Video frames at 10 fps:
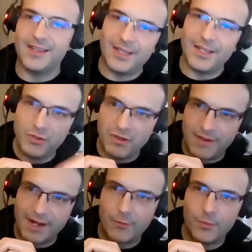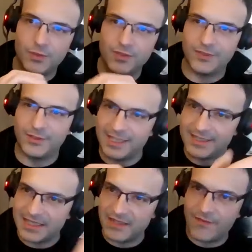and you give an output. You know?
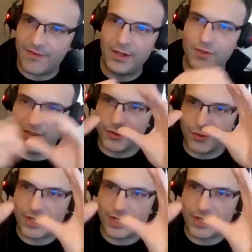That's the value that your